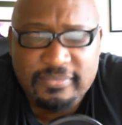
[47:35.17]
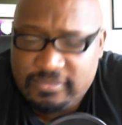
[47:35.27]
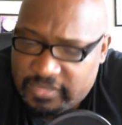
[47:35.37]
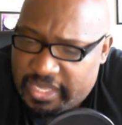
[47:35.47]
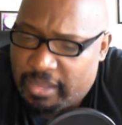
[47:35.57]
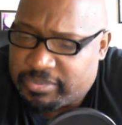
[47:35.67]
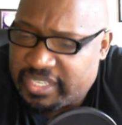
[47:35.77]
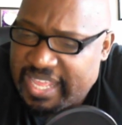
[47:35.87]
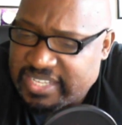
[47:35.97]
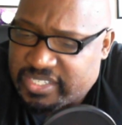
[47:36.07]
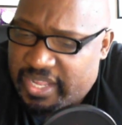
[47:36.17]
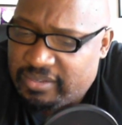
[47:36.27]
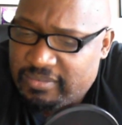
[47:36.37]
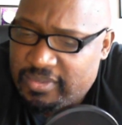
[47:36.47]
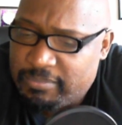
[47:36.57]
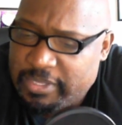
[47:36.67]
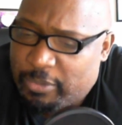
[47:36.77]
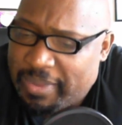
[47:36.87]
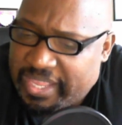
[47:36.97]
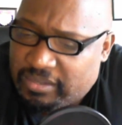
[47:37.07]
Hey, I'm taking the ass tonight. Be here
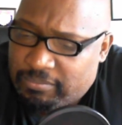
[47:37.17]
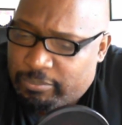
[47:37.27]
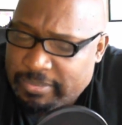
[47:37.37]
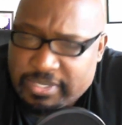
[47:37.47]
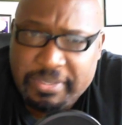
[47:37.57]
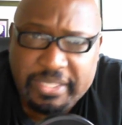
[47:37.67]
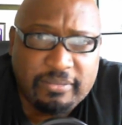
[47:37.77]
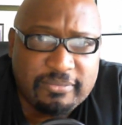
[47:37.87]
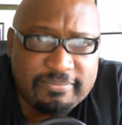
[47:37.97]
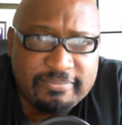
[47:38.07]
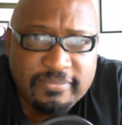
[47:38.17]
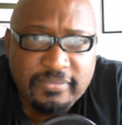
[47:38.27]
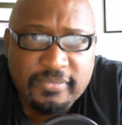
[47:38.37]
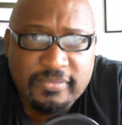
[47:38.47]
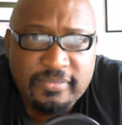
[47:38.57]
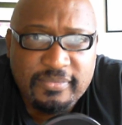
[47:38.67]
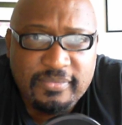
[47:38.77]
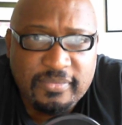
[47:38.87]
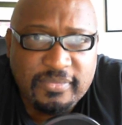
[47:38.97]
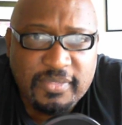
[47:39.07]
by 8. Bring me something
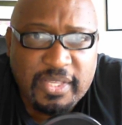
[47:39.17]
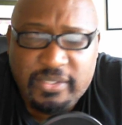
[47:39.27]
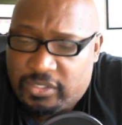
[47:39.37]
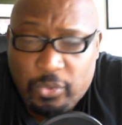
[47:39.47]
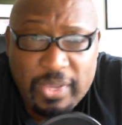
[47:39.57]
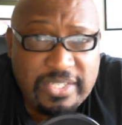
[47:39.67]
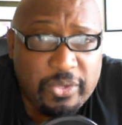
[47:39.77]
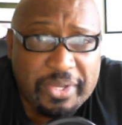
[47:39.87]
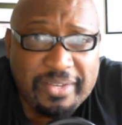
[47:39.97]
to eat. 2 ways to do it.